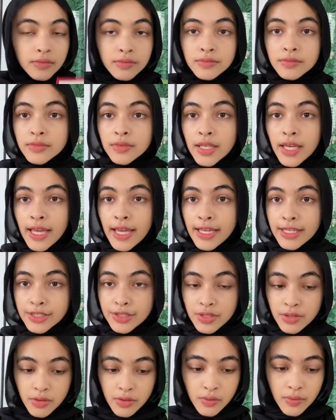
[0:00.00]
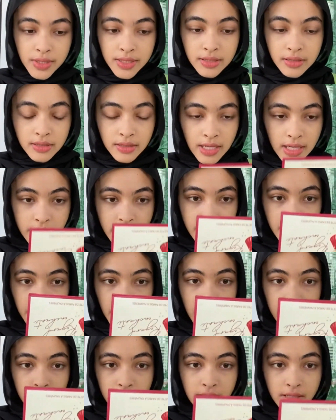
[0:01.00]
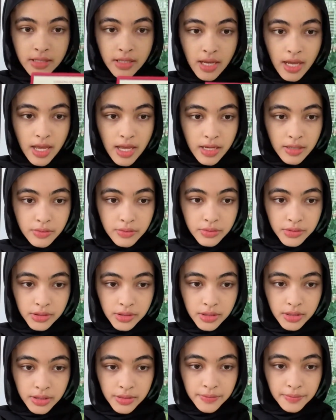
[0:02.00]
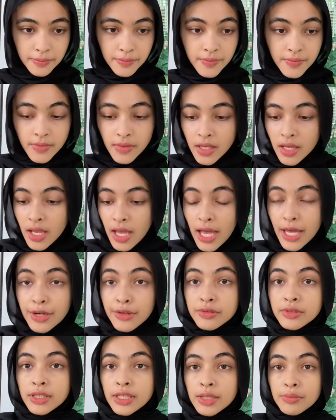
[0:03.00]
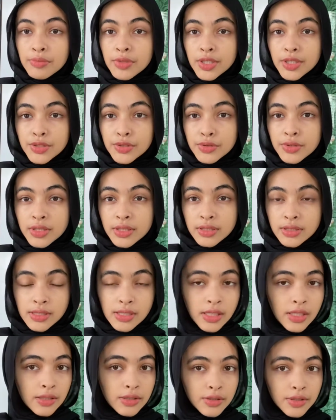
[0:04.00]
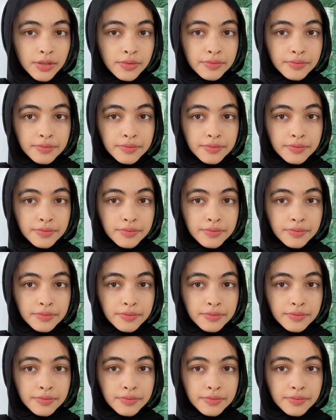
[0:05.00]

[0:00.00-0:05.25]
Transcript: okay, so once that's blended out, I don't think I'm gonna do concealer.